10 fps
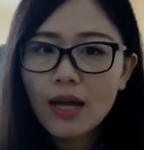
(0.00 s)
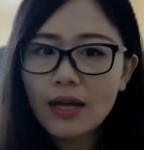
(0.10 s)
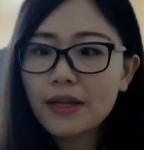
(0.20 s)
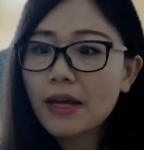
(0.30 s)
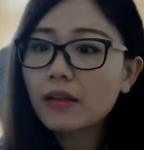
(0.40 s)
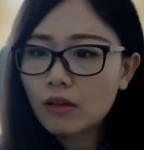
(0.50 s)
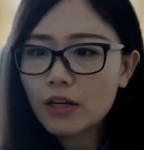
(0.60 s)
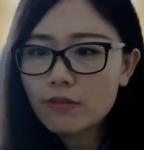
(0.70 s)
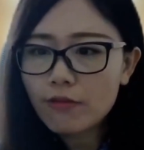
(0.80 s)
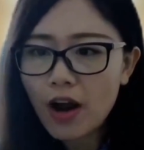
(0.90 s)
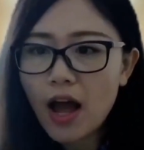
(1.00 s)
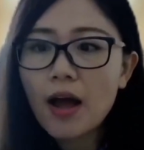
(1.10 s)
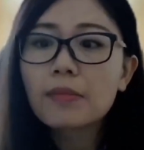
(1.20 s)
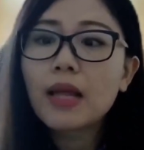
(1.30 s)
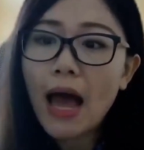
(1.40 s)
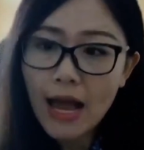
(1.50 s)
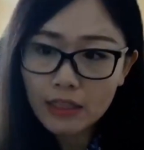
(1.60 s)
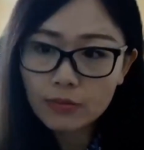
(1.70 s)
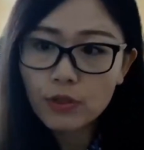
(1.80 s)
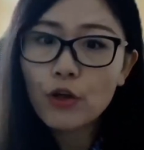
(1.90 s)
and it learned from
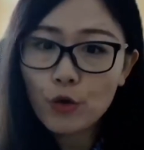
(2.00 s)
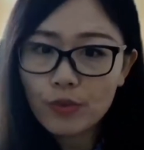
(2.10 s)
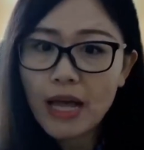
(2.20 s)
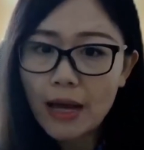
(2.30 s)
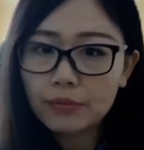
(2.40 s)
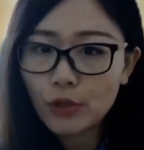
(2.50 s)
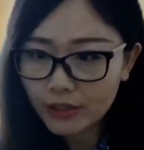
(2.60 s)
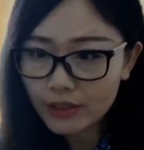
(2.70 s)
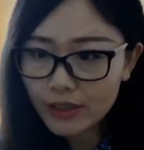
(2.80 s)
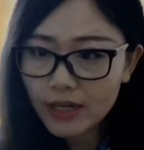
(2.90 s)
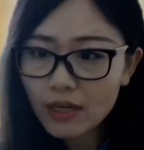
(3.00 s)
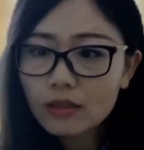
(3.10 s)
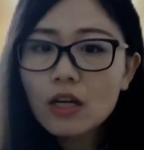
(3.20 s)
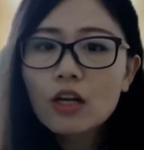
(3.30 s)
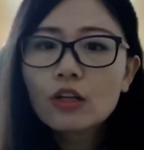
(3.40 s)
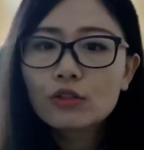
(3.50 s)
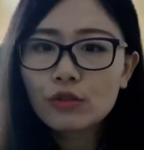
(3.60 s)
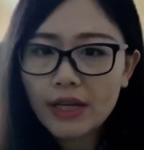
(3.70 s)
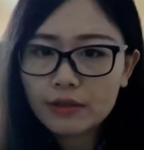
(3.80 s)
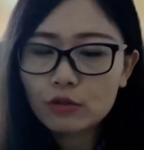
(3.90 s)
expert human abstracted data to
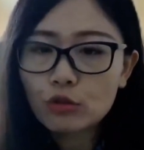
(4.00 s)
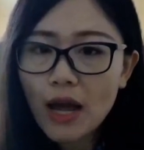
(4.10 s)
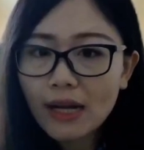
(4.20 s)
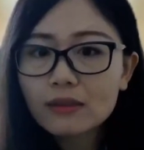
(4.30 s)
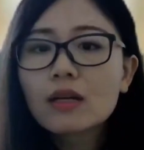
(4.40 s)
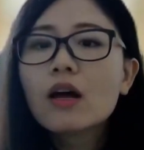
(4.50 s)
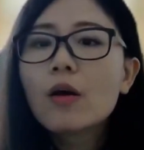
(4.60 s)
extract